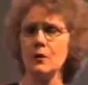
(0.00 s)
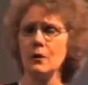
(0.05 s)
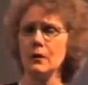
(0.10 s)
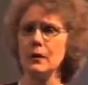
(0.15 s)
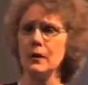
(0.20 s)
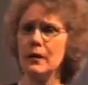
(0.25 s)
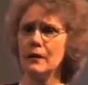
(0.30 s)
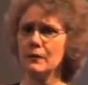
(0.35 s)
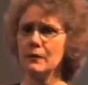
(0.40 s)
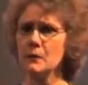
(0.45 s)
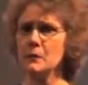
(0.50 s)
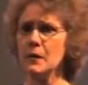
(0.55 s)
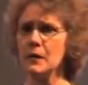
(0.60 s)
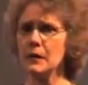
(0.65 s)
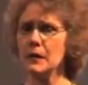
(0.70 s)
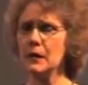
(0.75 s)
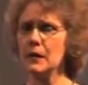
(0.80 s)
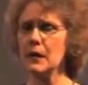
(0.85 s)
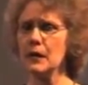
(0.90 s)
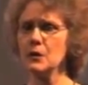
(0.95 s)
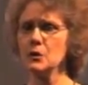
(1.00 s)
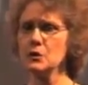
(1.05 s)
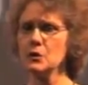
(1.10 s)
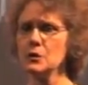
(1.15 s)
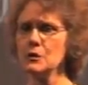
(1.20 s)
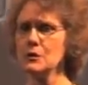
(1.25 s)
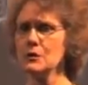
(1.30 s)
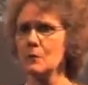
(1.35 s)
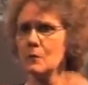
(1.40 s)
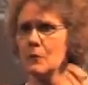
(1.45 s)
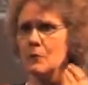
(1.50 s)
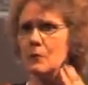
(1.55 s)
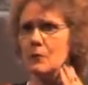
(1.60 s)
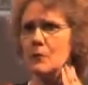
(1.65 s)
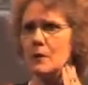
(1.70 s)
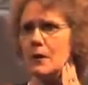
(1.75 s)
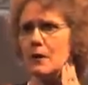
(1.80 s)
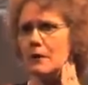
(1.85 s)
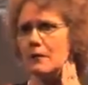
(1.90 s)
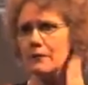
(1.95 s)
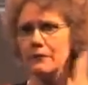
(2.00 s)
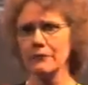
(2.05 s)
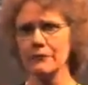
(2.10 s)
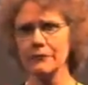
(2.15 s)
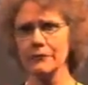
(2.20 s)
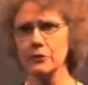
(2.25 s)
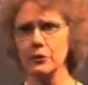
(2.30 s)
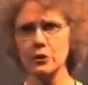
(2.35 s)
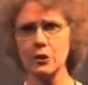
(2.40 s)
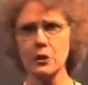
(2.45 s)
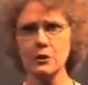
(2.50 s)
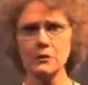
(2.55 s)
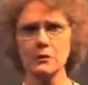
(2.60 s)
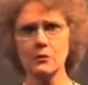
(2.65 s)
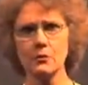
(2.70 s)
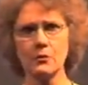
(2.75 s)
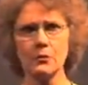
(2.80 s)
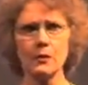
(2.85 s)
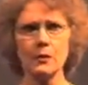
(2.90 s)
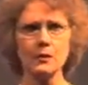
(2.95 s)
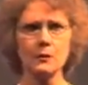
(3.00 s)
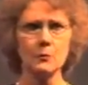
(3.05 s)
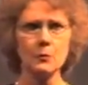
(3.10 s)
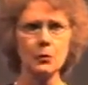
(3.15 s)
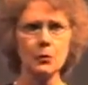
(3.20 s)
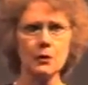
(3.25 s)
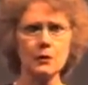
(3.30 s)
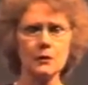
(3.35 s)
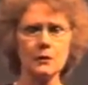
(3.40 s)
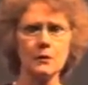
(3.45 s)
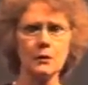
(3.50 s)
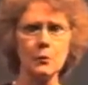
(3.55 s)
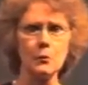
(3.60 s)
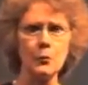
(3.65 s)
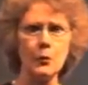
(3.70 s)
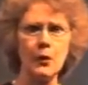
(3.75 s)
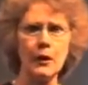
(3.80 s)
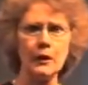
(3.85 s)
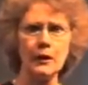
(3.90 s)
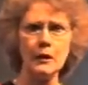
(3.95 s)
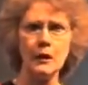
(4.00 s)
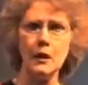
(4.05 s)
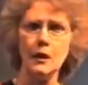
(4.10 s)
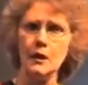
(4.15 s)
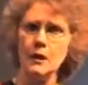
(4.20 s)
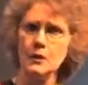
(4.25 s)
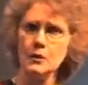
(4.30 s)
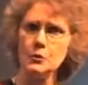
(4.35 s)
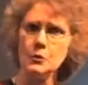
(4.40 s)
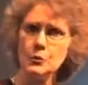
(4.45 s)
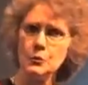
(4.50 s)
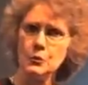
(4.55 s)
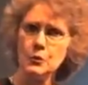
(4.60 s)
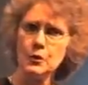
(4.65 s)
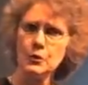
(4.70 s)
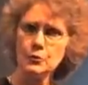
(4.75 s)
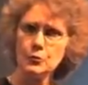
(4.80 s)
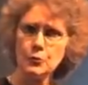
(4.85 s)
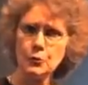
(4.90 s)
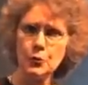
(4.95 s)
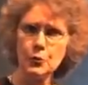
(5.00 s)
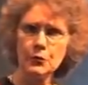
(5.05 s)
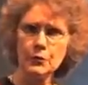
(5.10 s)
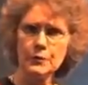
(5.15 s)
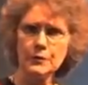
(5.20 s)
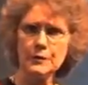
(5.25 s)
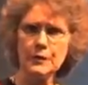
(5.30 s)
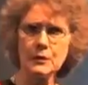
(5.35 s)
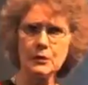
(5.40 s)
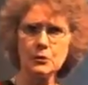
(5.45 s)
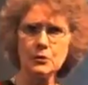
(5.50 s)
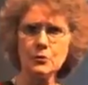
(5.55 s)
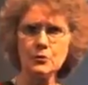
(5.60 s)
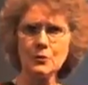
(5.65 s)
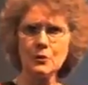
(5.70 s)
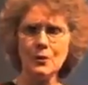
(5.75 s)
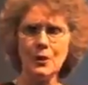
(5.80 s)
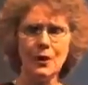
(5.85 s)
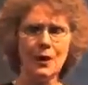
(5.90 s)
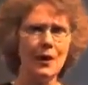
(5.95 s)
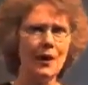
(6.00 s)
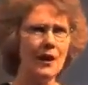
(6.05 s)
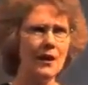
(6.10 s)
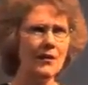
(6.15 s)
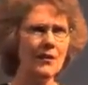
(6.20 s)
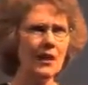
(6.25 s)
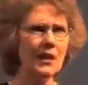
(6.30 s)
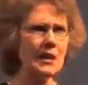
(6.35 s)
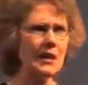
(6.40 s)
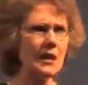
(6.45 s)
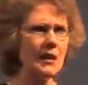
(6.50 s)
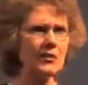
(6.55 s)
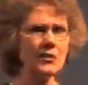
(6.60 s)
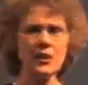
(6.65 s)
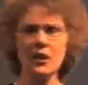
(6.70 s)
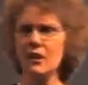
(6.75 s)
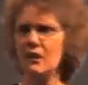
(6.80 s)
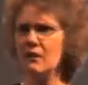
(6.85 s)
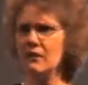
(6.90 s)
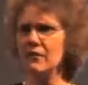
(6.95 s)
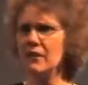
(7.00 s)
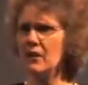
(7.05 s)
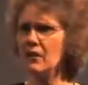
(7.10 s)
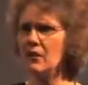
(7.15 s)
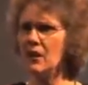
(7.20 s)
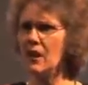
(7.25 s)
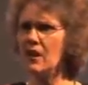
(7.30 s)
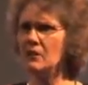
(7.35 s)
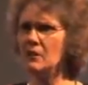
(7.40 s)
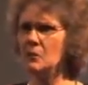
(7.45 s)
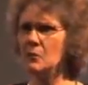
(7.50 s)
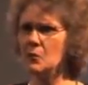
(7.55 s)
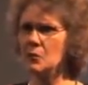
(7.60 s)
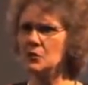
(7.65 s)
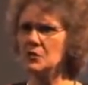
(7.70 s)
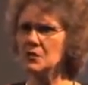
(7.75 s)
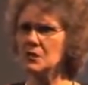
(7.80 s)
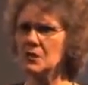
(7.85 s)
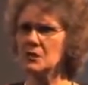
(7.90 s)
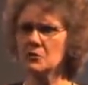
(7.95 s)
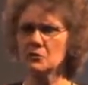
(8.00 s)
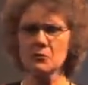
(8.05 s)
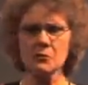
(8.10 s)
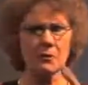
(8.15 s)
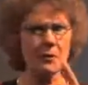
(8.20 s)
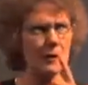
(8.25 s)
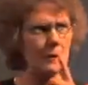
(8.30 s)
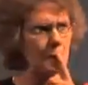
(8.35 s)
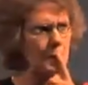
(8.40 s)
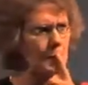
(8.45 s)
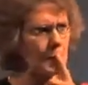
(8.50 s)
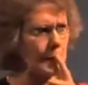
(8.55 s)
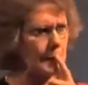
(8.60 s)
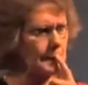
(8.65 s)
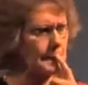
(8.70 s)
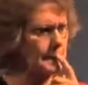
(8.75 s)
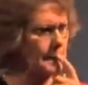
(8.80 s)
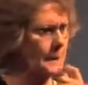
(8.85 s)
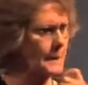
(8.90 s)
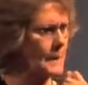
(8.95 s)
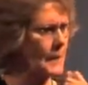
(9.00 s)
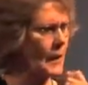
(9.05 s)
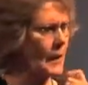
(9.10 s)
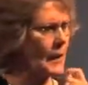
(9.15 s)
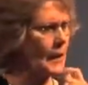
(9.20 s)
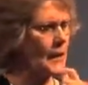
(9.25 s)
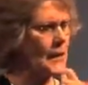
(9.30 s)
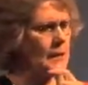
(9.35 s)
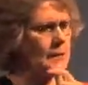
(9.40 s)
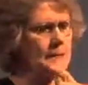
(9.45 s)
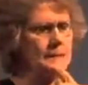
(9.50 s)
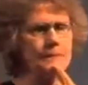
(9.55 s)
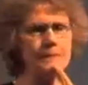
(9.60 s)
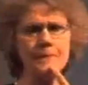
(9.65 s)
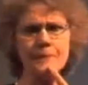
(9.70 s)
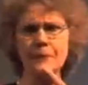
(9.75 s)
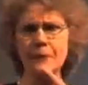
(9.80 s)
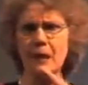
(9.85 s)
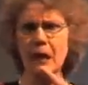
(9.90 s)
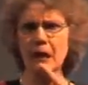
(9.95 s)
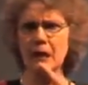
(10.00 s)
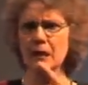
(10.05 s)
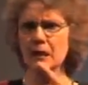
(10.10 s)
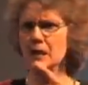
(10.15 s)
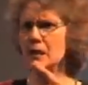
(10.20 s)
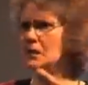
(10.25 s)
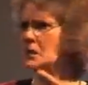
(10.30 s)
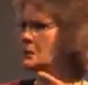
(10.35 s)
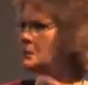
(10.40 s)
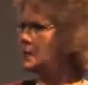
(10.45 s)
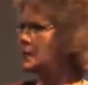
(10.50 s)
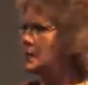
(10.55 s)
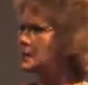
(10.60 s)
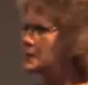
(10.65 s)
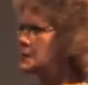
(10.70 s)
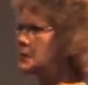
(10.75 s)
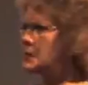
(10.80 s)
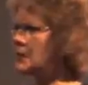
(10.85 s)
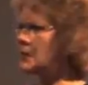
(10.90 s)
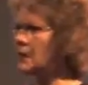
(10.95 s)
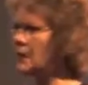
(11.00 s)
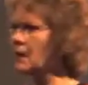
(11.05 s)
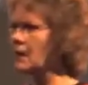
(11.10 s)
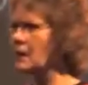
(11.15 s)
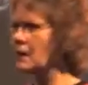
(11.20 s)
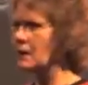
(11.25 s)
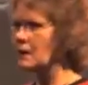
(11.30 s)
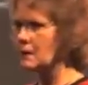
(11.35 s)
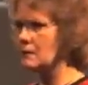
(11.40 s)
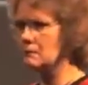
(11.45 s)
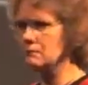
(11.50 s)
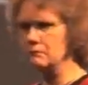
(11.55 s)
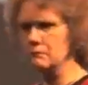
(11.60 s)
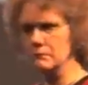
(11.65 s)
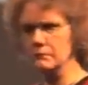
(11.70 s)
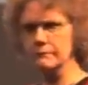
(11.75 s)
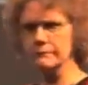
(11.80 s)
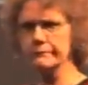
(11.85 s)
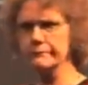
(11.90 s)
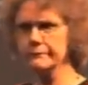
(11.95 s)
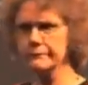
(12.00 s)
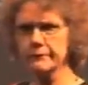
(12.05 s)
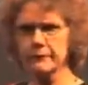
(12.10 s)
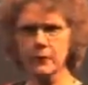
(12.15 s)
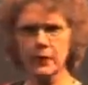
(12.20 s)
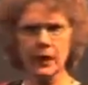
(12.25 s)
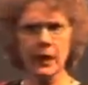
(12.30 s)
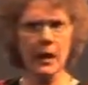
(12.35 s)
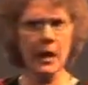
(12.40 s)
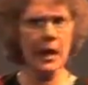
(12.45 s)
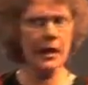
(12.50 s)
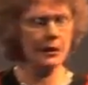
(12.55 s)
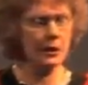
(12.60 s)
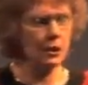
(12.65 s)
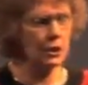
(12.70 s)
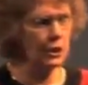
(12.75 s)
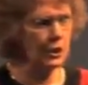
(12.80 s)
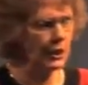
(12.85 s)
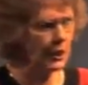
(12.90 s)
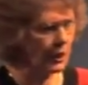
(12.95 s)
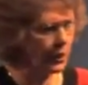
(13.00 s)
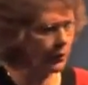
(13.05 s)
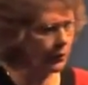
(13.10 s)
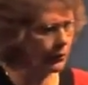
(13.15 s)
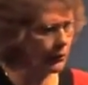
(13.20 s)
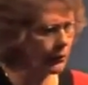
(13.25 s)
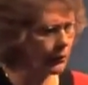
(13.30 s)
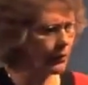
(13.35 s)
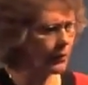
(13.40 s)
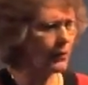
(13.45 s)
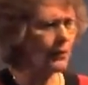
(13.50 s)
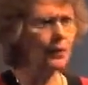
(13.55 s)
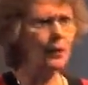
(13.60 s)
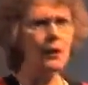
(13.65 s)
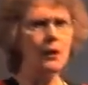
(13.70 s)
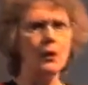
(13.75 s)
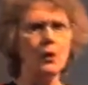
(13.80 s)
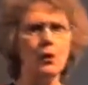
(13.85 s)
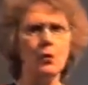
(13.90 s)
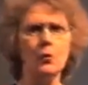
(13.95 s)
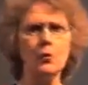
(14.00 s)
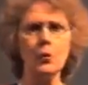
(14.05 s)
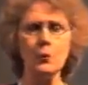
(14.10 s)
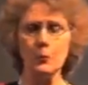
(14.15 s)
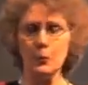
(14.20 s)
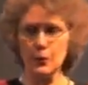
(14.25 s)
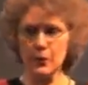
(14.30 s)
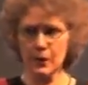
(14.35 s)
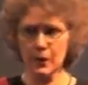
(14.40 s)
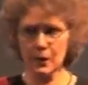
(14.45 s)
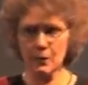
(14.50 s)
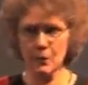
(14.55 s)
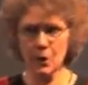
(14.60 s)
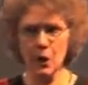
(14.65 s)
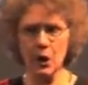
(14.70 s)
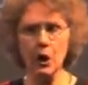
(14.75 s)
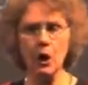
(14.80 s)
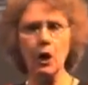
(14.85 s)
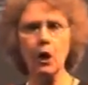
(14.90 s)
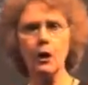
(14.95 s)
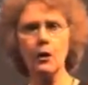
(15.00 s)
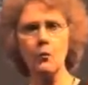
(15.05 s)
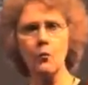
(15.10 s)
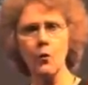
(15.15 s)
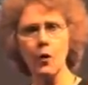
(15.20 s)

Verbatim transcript: on heavy medication. Some of them have shunts or things put into their brain to control the seizures. They get there and they don't have any more seizures. And I'm going, hmm, I think there must be a connection here. We're putting them on a lot of